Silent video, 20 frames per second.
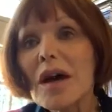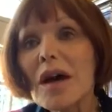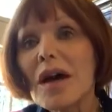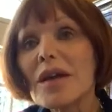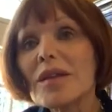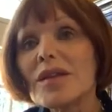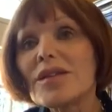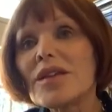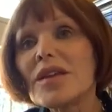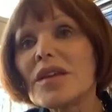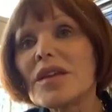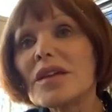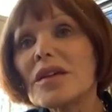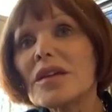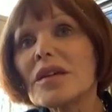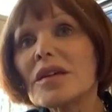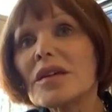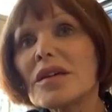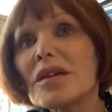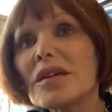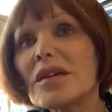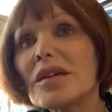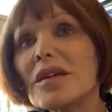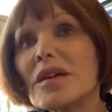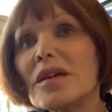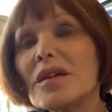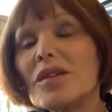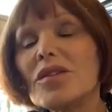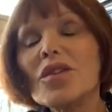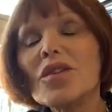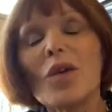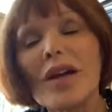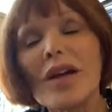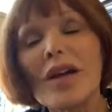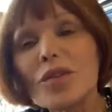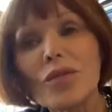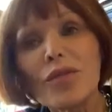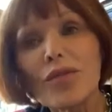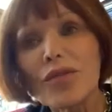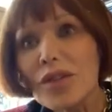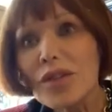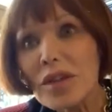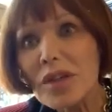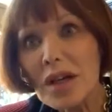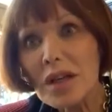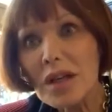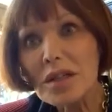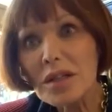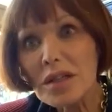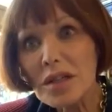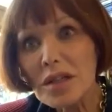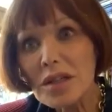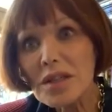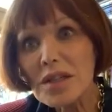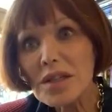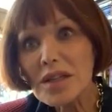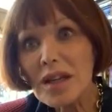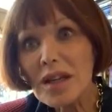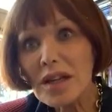I don't think I learned